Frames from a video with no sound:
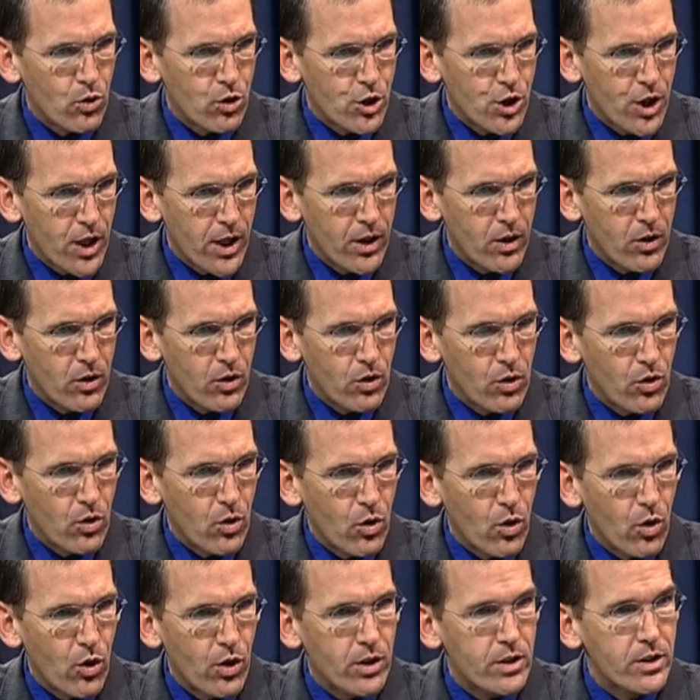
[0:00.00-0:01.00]
jail
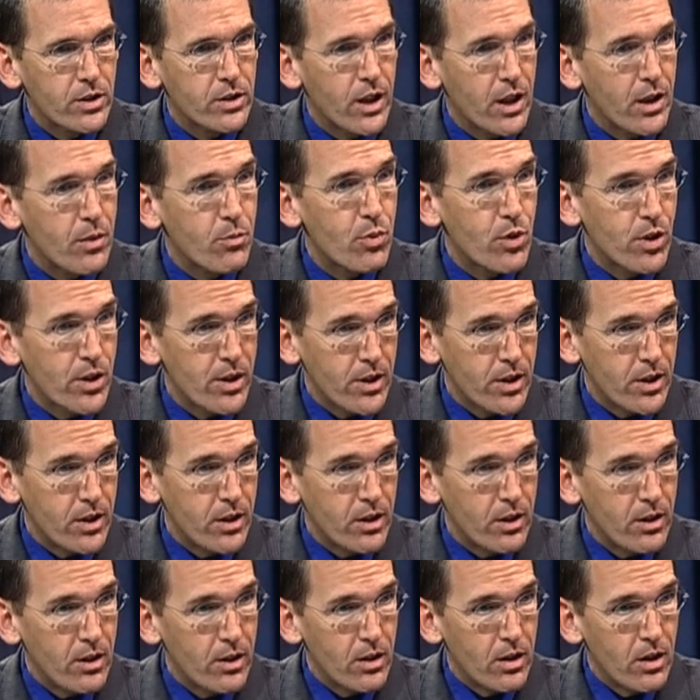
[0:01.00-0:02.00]
or a state prison
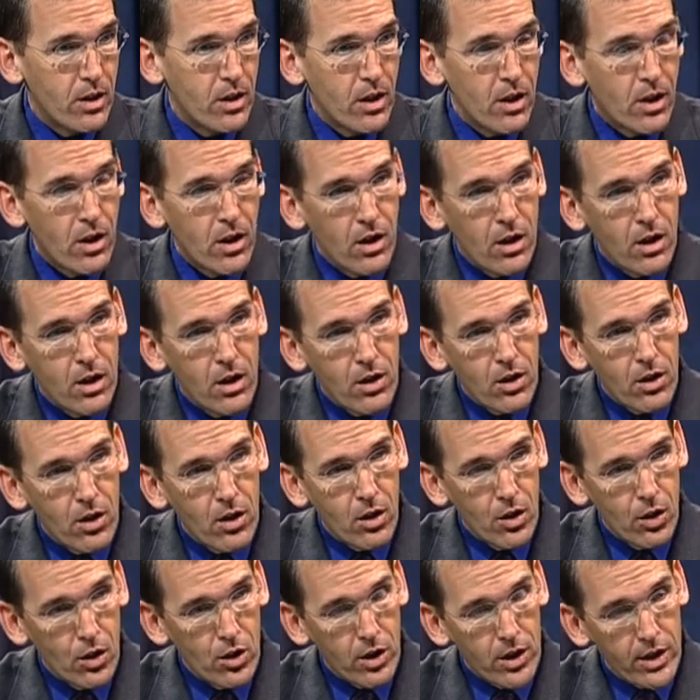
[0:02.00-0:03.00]

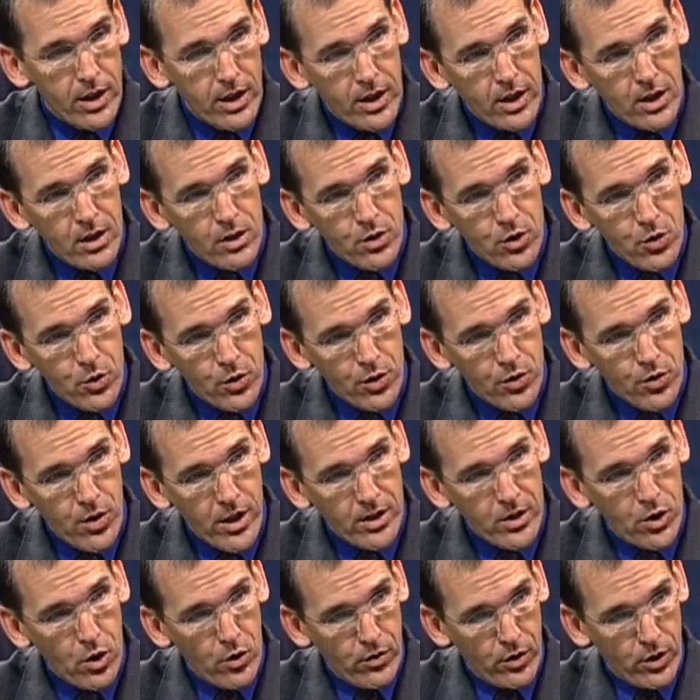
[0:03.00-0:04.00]
early to address
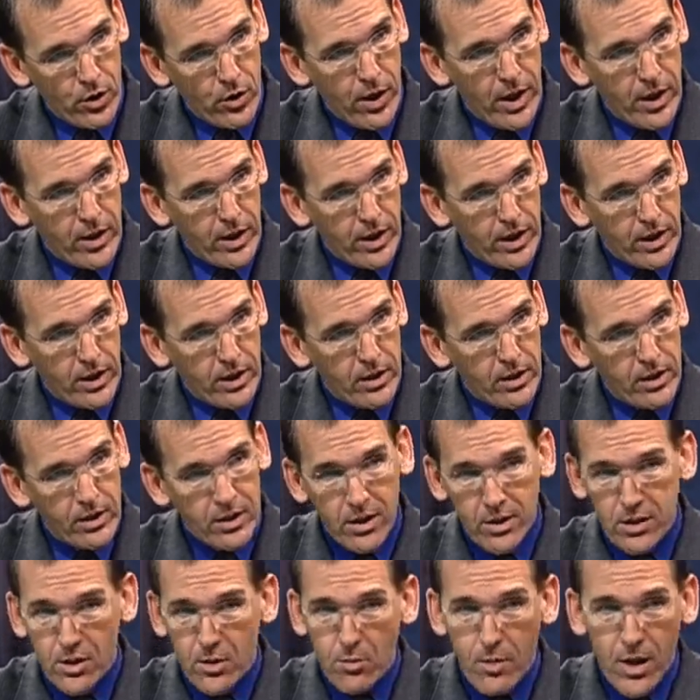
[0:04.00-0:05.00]
overcrowding.
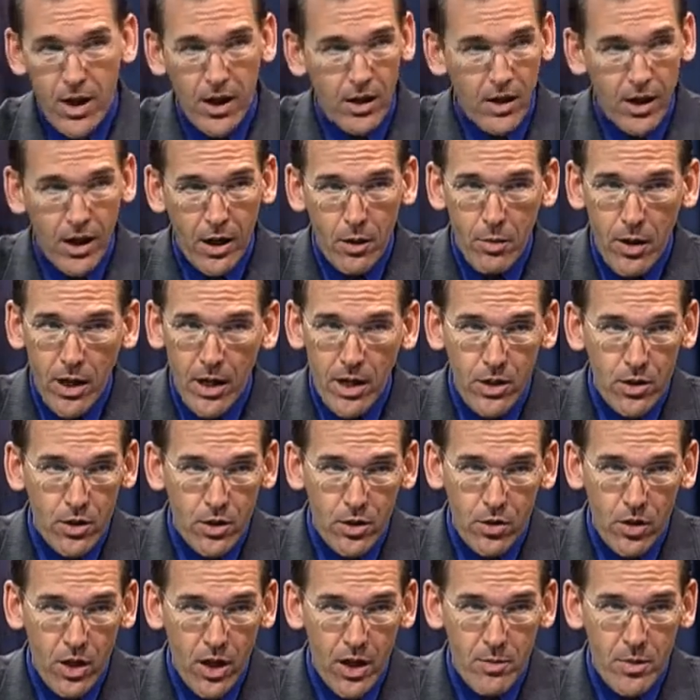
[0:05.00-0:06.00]
Doesn't matter how petty their
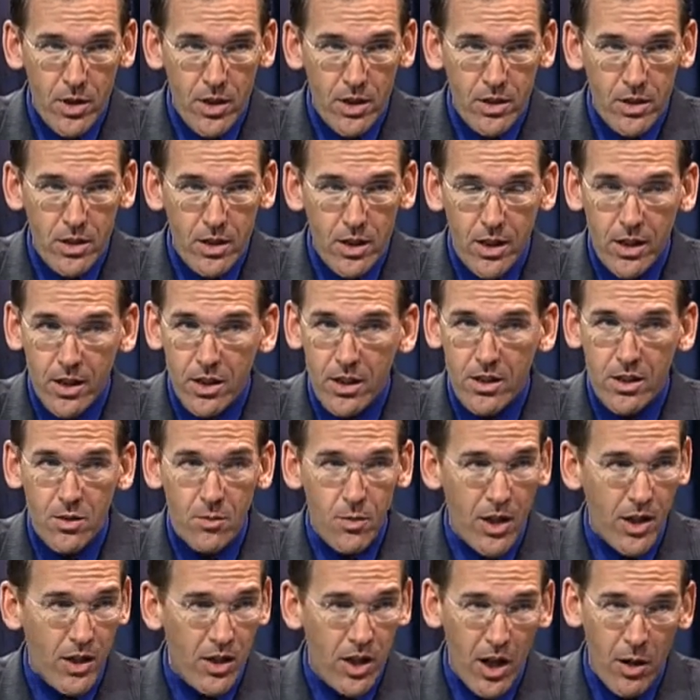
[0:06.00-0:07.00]
crime is, and it doesn't
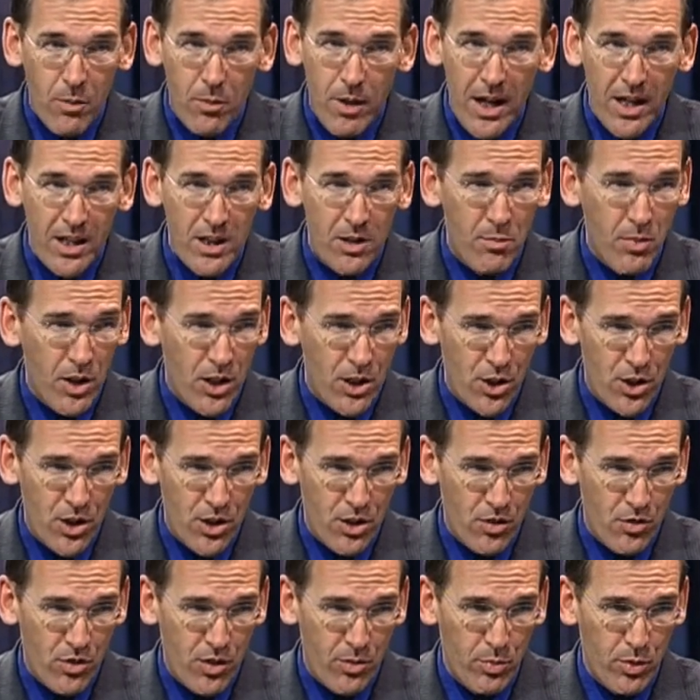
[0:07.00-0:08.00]
matter how bad the budget is
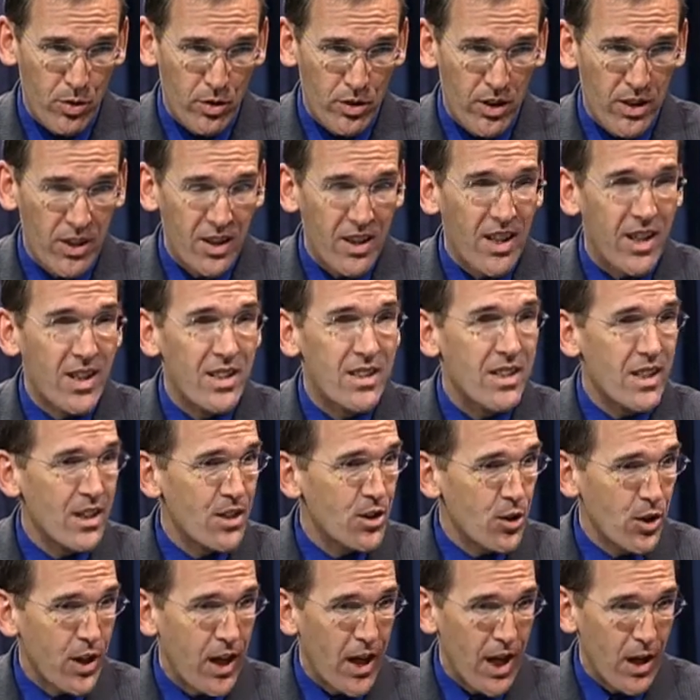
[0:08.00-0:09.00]
crippled. It says
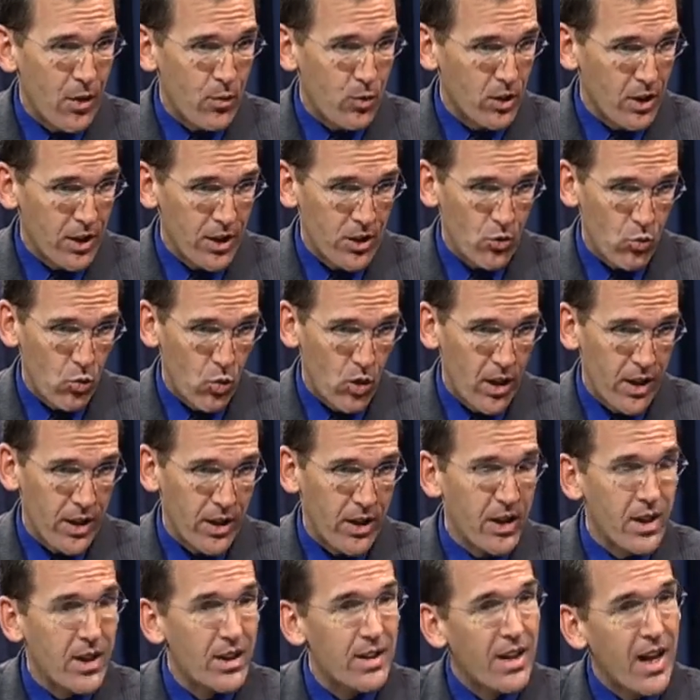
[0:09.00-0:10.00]
you can't release one.
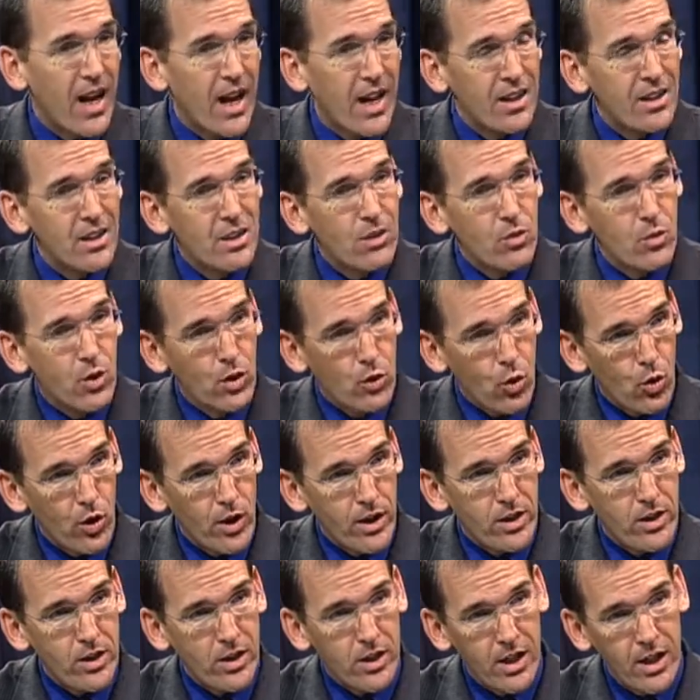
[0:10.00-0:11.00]
That, according
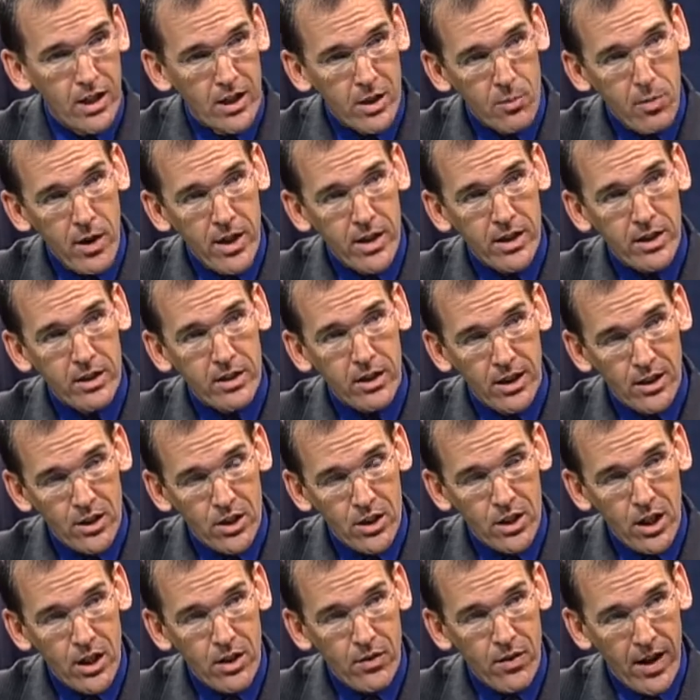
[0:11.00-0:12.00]
to the Independent
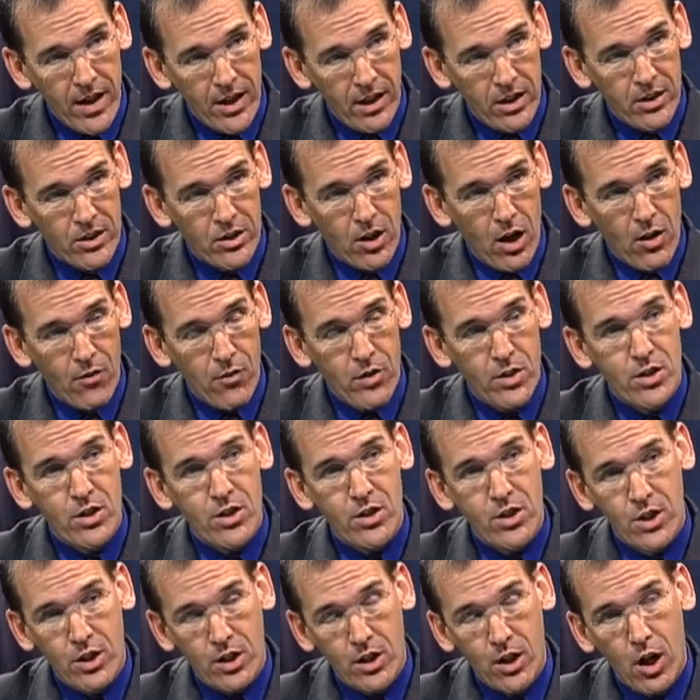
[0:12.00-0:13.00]
Legislative Analyst's Office, is
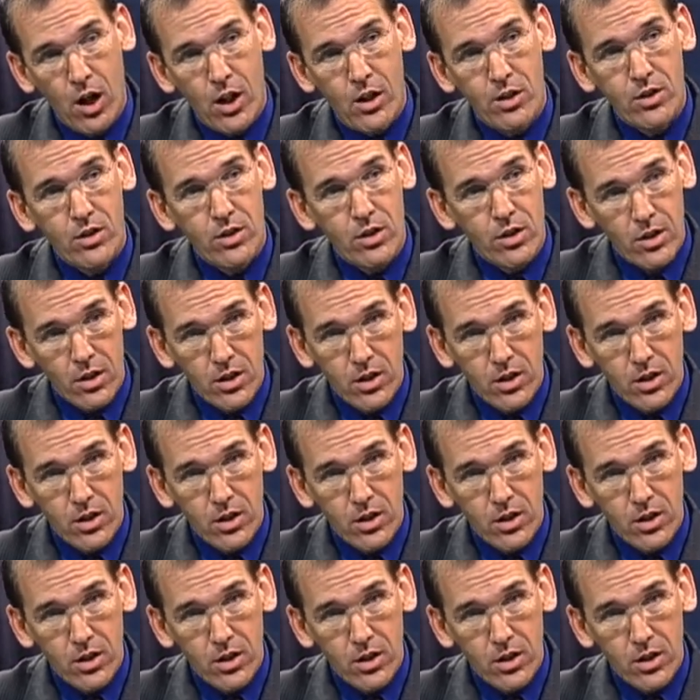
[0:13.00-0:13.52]
going to cost